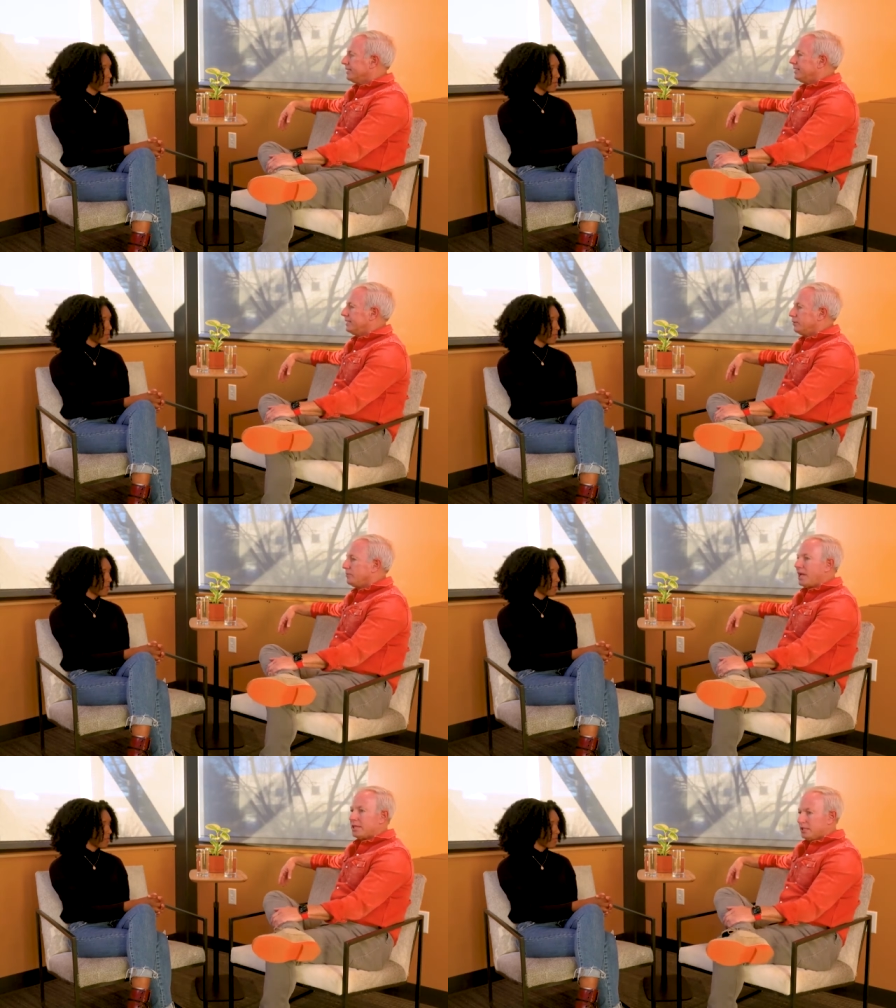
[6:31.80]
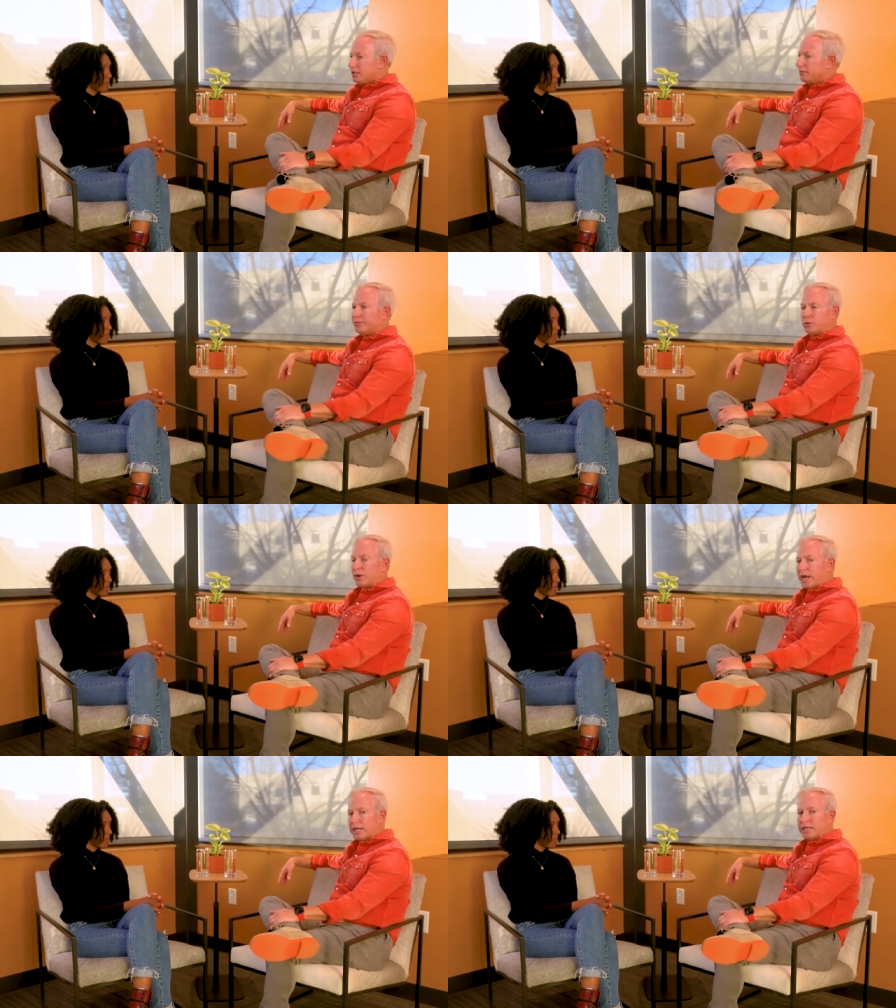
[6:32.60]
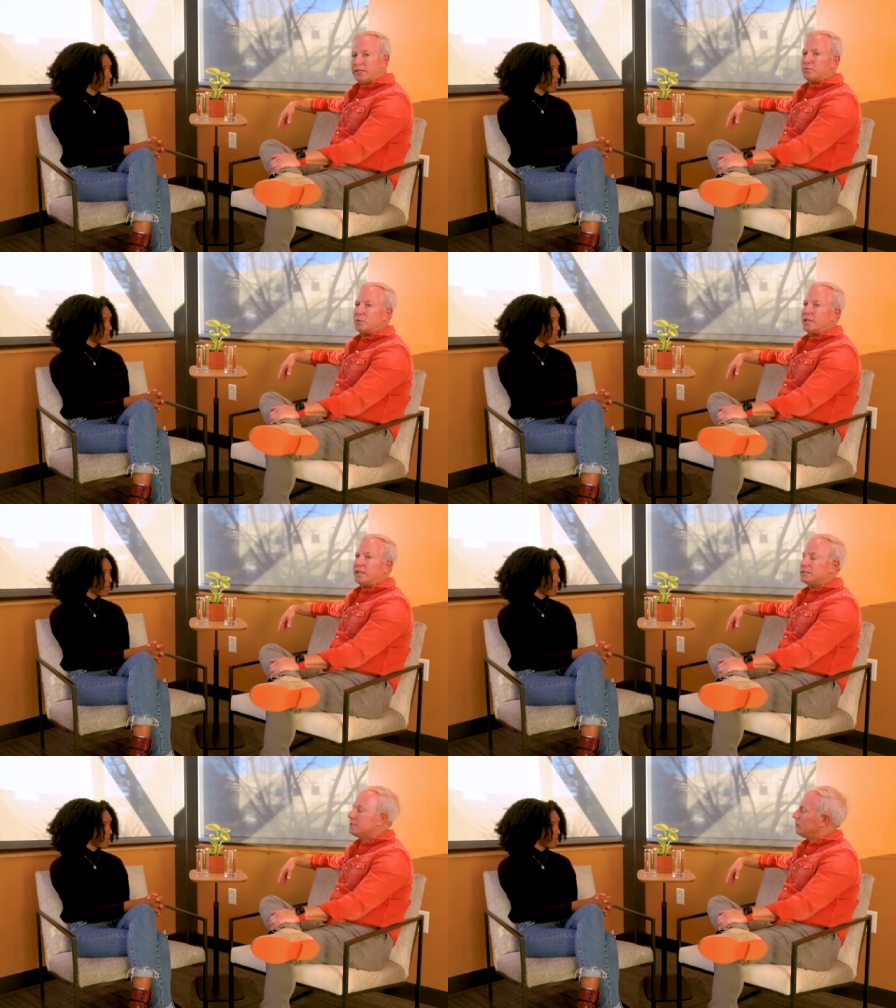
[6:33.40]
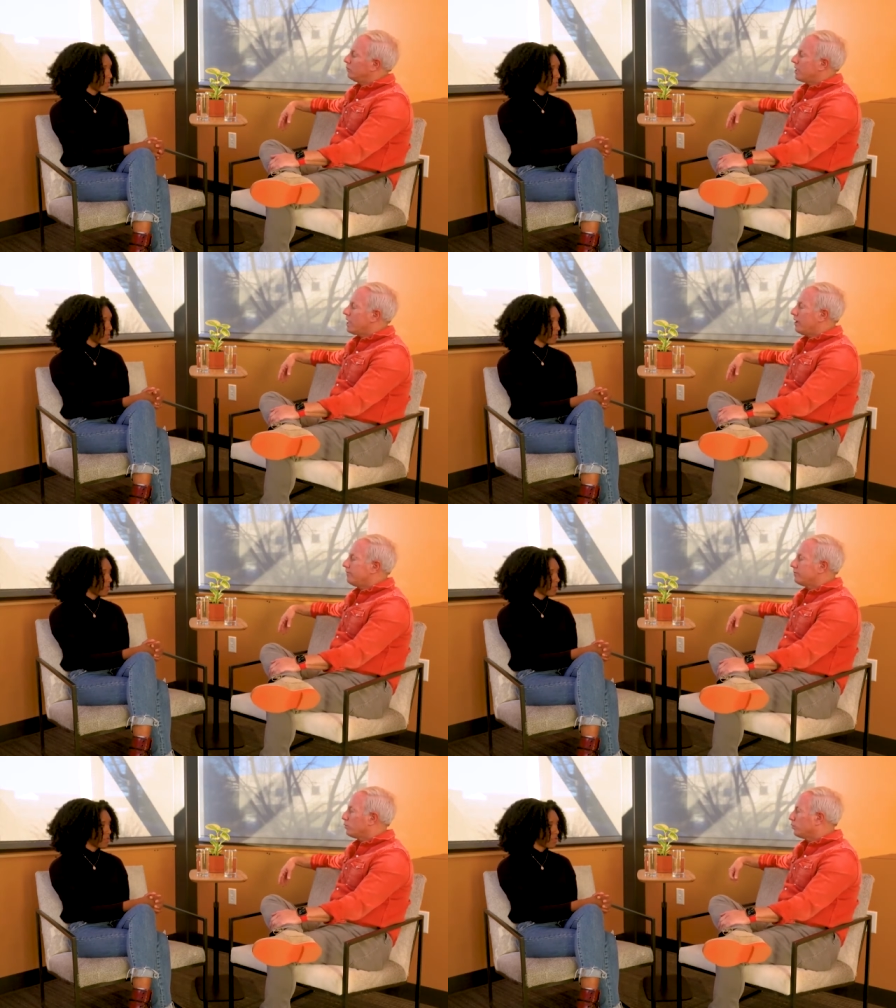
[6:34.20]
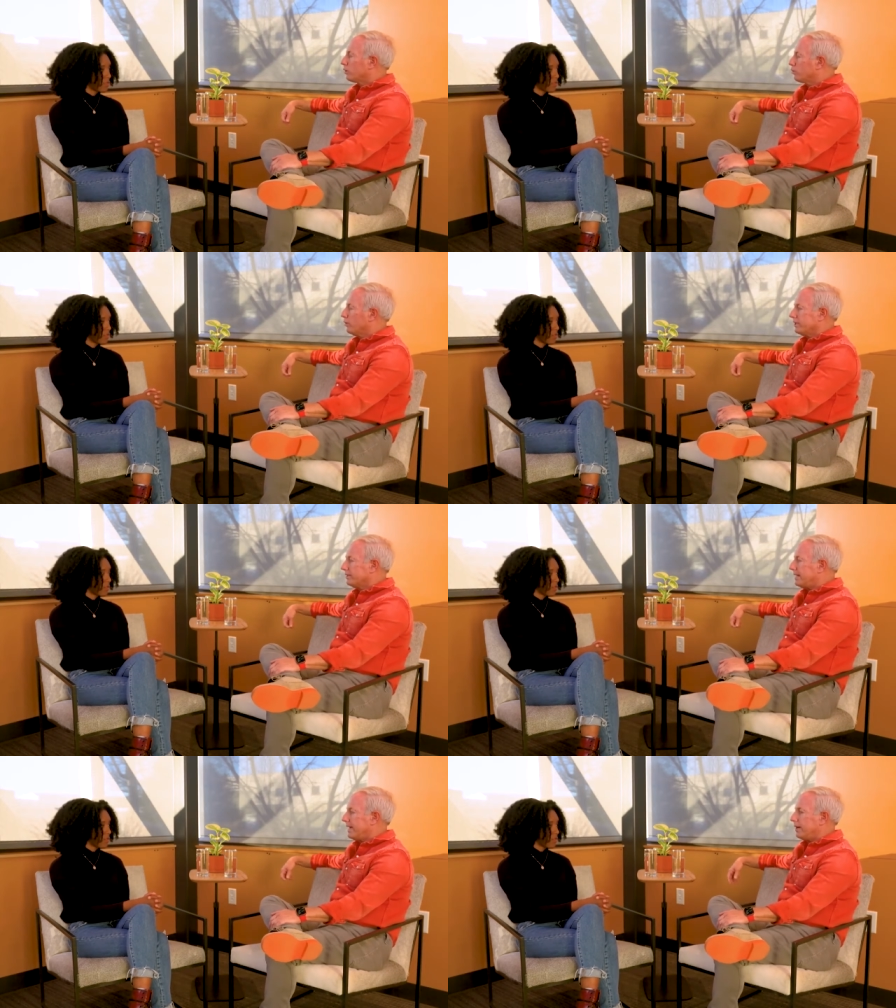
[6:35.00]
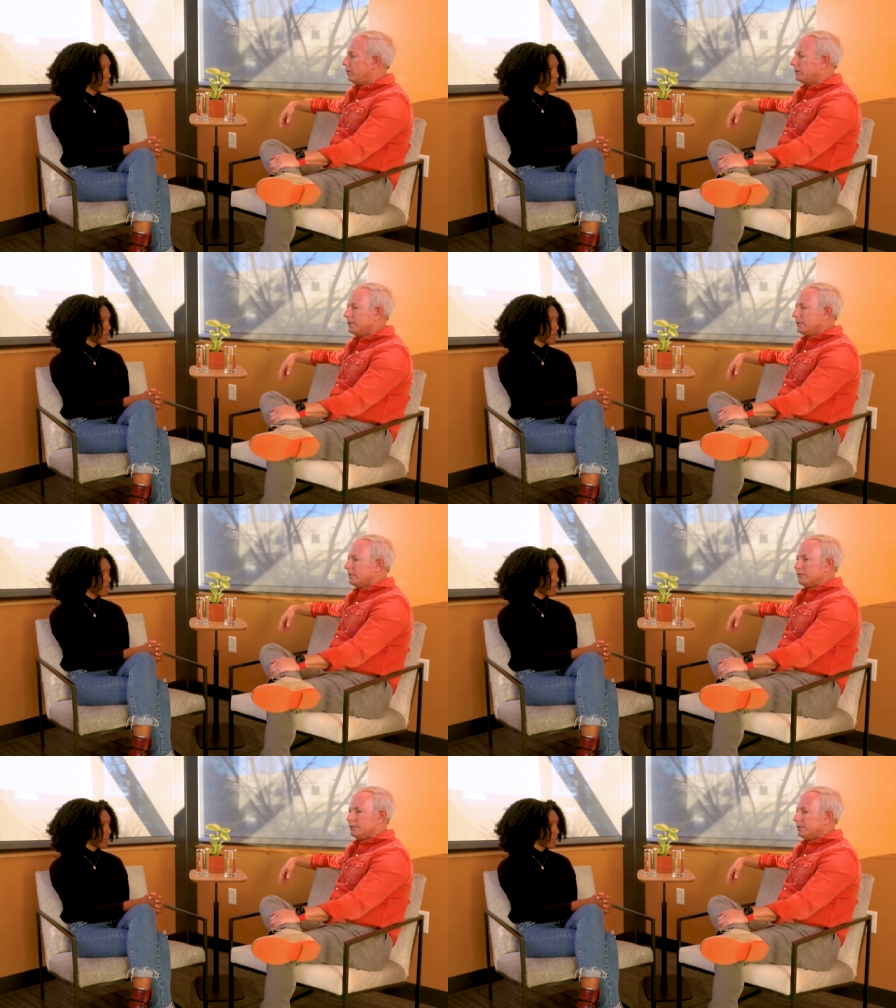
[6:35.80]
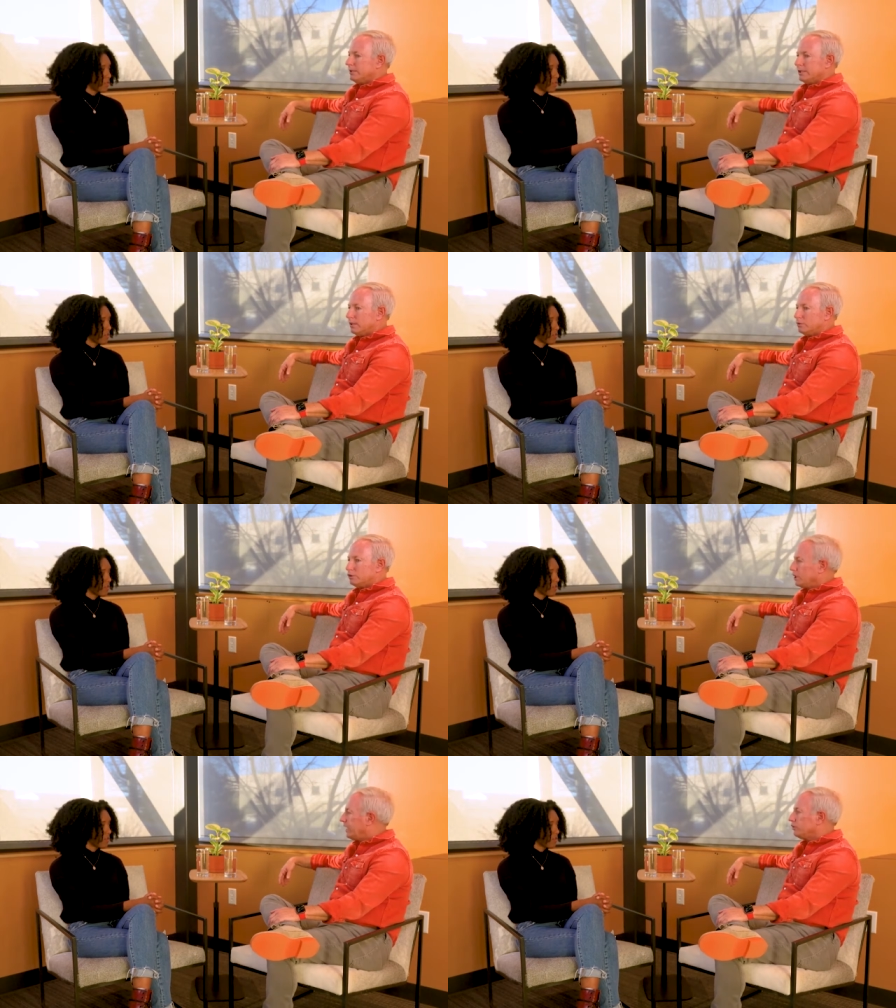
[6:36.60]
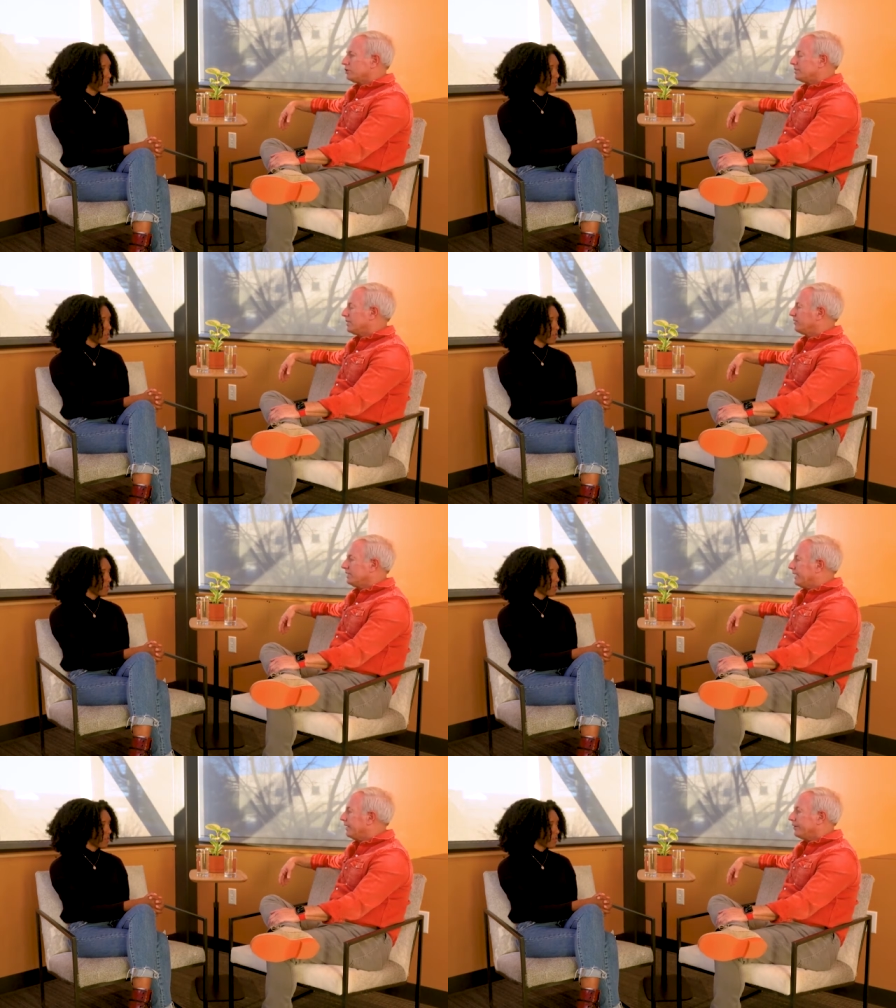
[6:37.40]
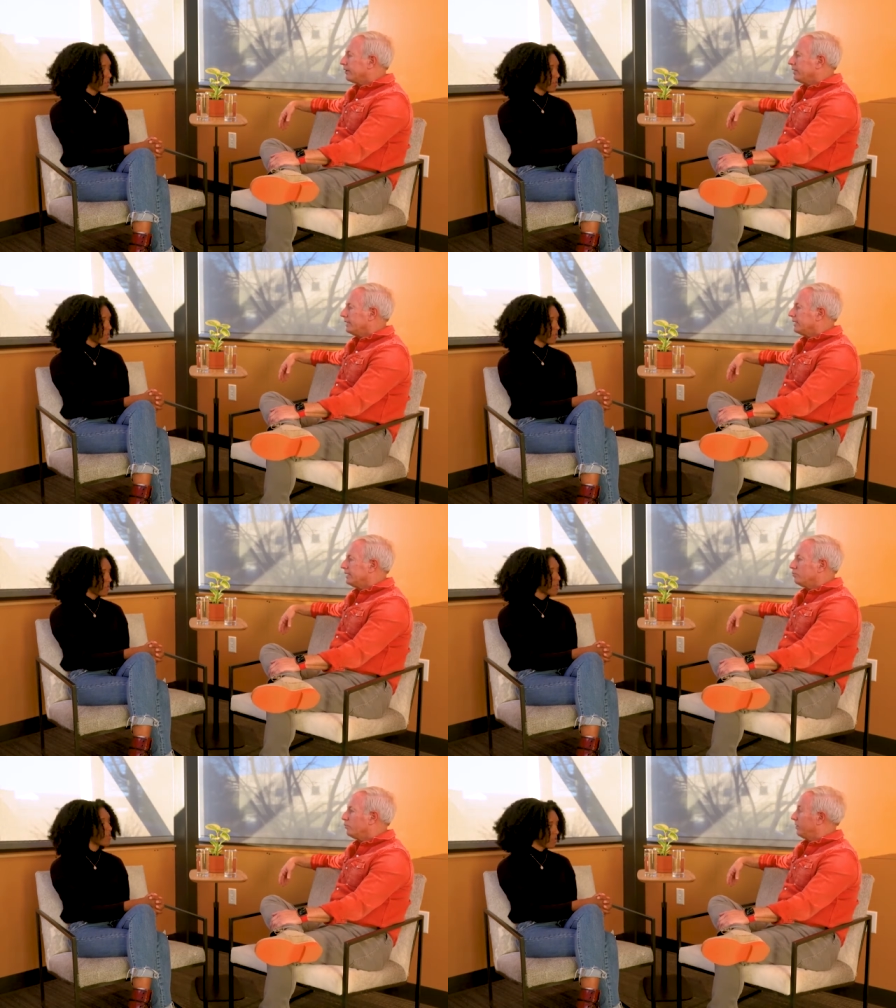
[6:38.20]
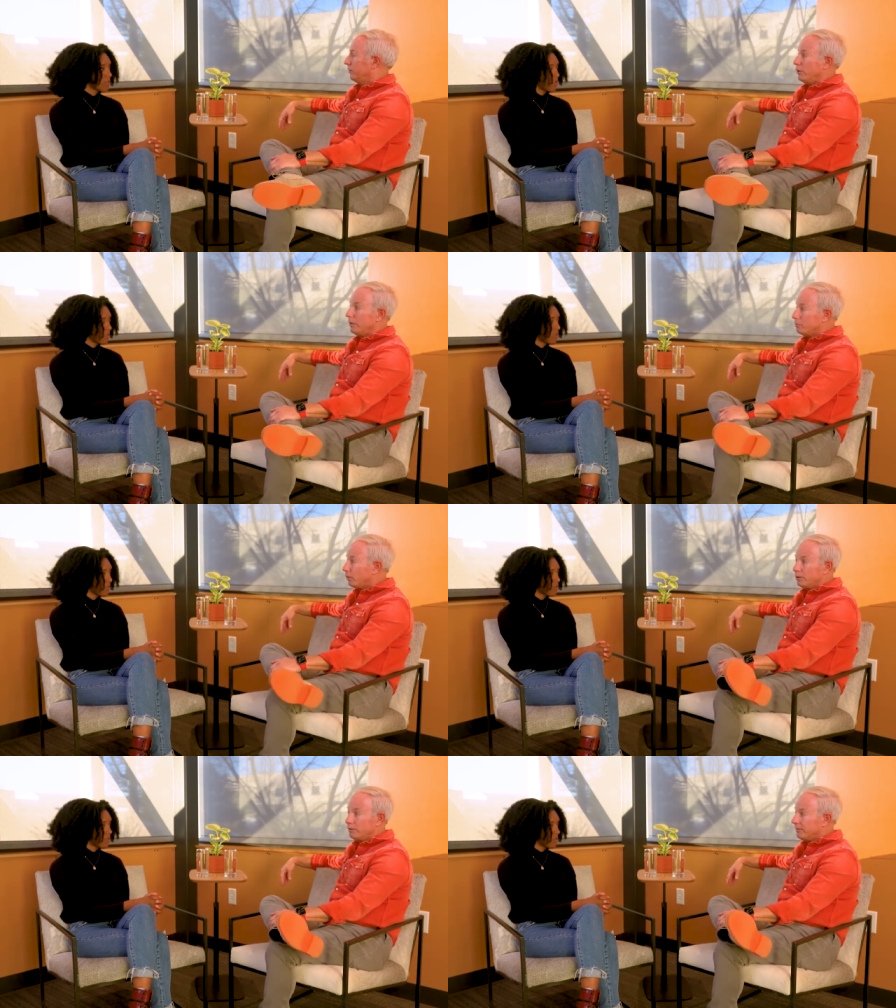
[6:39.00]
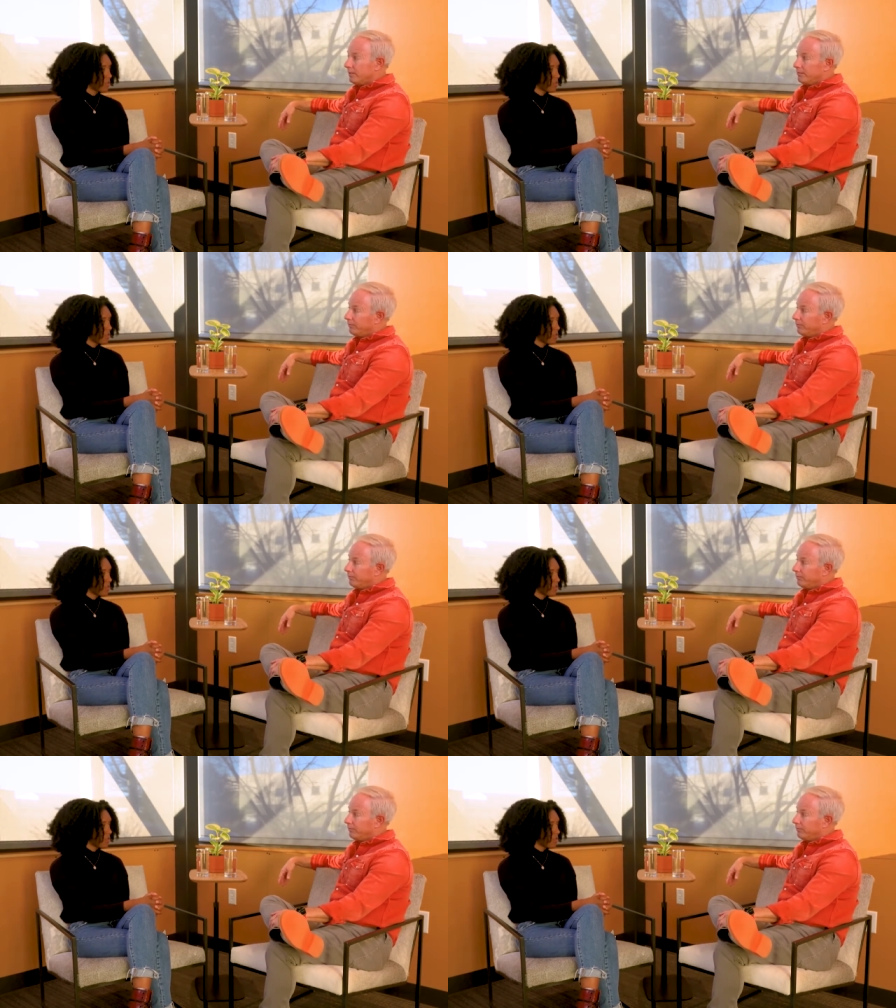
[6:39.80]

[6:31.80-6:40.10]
I think the variety of plants that we have to work with now, changes every year with new improved